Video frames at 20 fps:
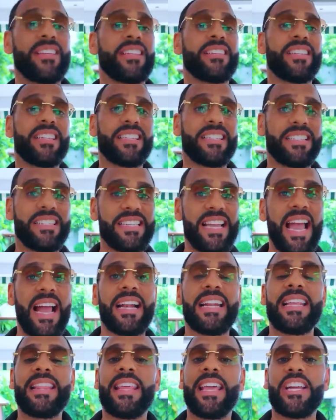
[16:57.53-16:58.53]
is
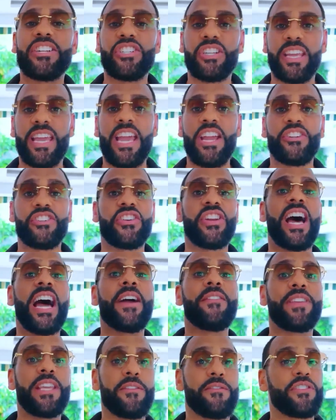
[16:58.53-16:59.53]
exactly the education
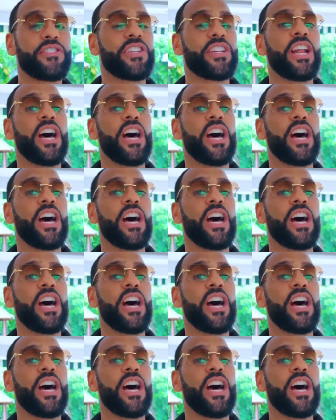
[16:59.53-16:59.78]
I've given to the